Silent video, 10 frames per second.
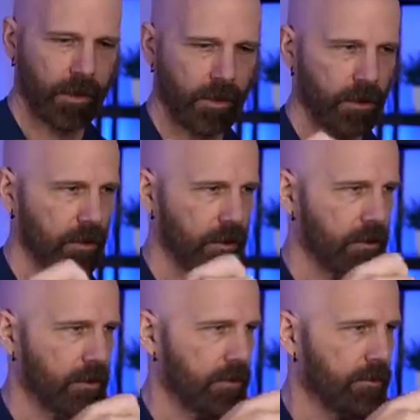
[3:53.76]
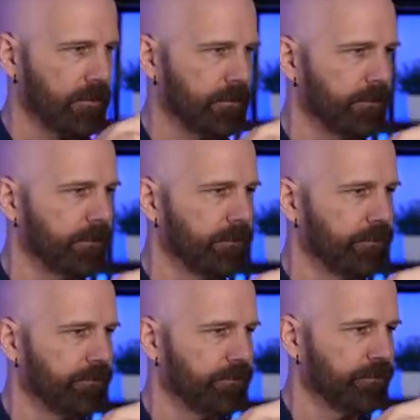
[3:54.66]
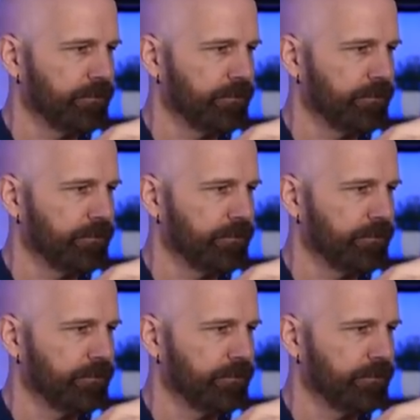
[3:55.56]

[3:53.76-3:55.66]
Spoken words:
Nobody speaks.